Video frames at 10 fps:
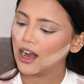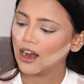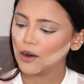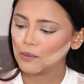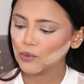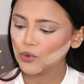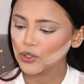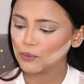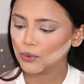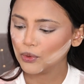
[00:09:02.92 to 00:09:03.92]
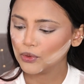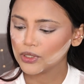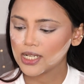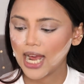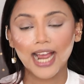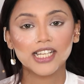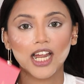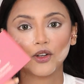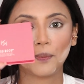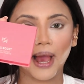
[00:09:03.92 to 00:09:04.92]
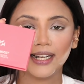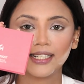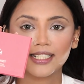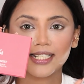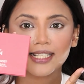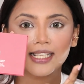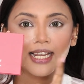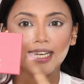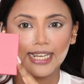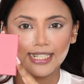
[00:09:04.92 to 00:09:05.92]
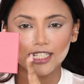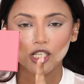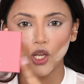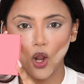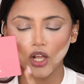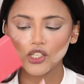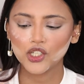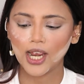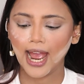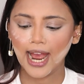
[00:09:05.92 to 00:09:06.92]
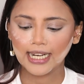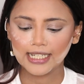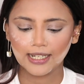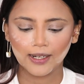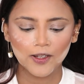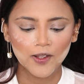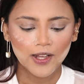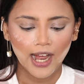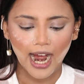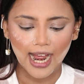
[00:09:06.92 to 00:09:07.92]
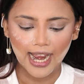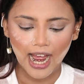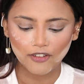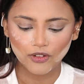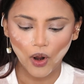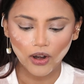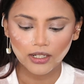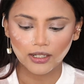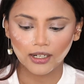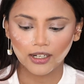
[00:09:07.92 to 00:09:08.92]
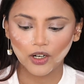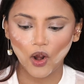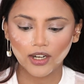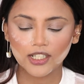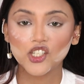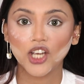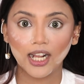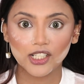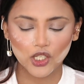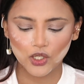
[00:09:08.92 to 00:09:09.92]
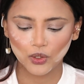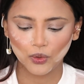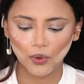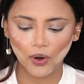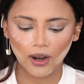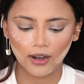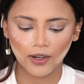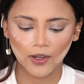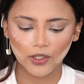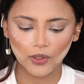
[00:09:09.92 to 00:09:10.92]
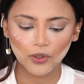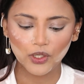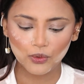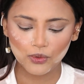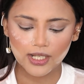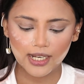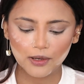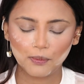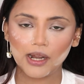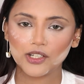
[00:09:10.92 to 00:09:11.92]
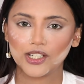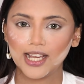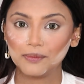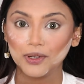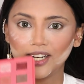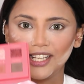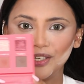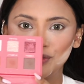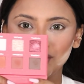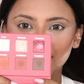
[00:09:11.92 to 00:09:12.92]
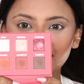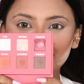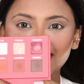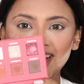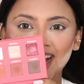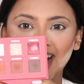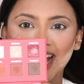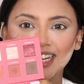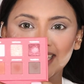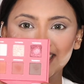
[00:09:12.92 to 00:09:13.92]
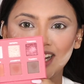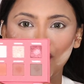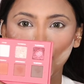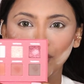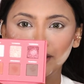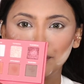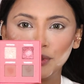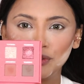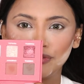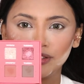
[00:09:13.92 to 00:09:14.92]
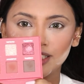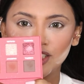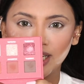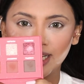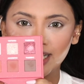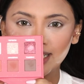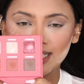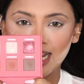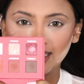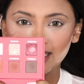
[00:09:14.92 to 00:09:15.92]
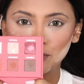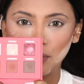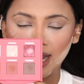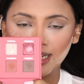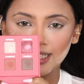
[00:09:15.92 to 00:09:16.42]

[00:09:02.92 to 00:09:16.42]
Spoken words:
Mood Boost eyeshadow palette. This is their latest launch, and I have not got a chance to use it, but today I'm gonna use it. And these are all the beautiful shades that this palette